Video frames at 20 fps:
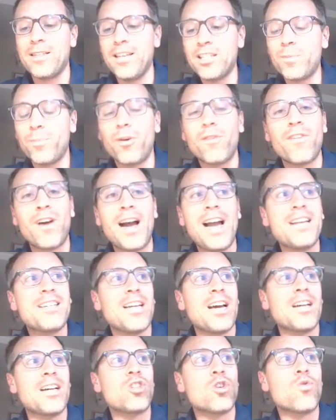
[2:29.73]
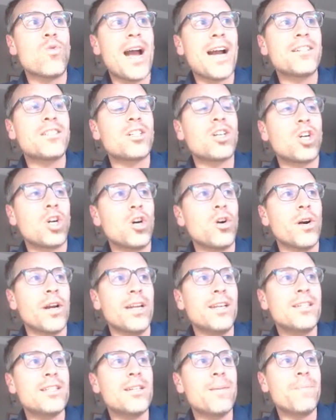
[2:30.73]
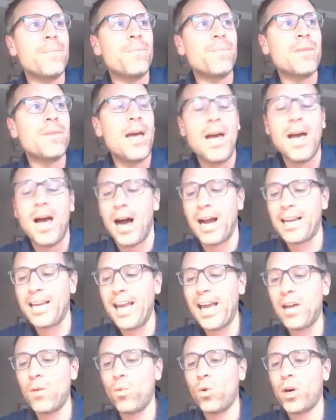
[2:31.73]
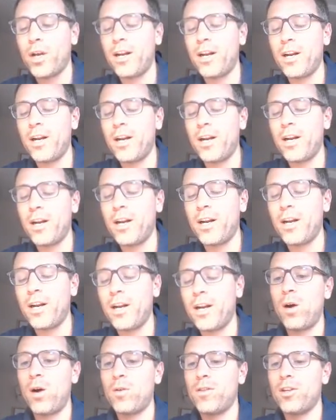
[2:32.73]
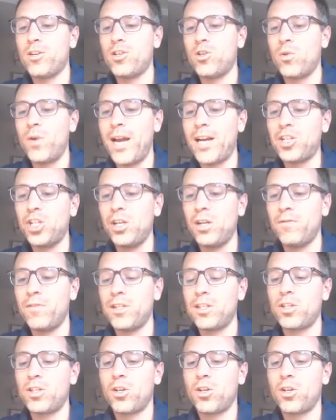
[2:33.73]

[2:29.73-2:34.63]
this provides a direct current. Again, we're going to think about the direction of this